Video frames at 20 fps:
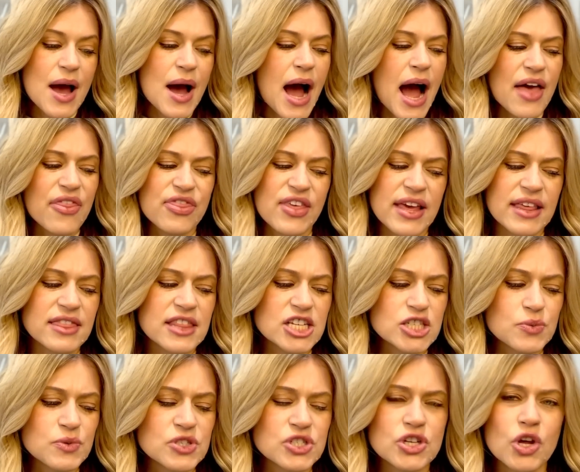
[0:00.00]
I think this
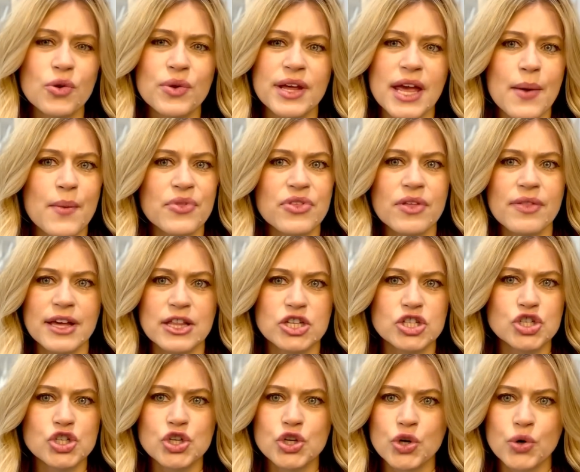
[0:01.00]
one sold again within like the
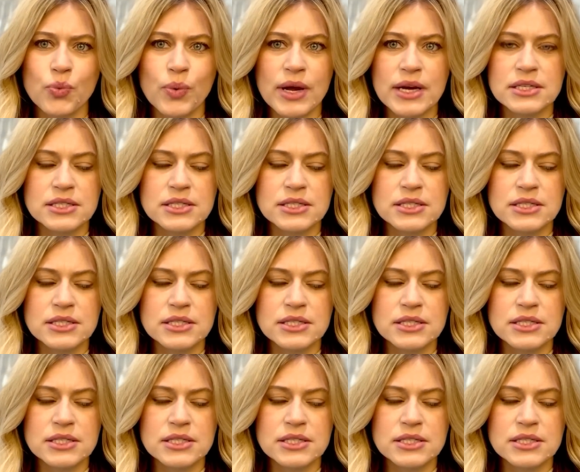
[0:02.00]
2-week